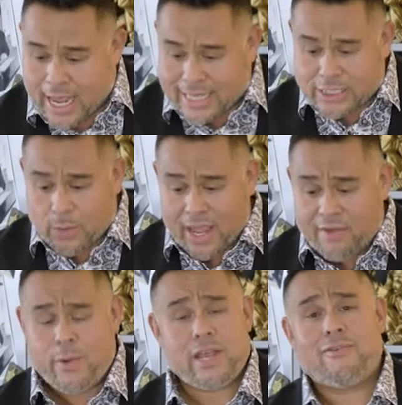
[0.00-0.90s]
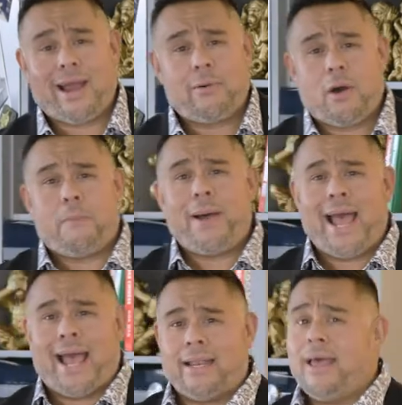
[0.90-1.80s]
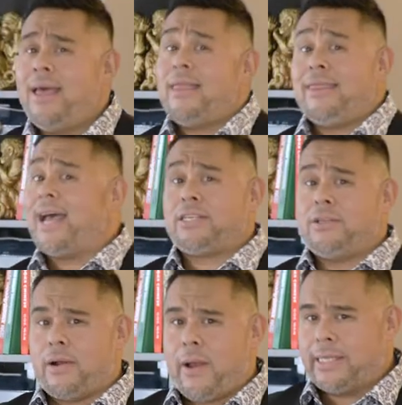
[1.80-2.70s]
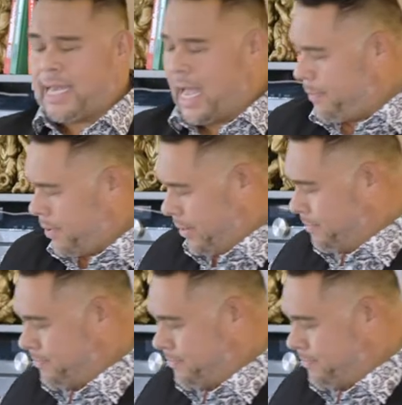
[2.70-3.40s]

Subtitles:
And so if we crowd our pan, that's not going to happen.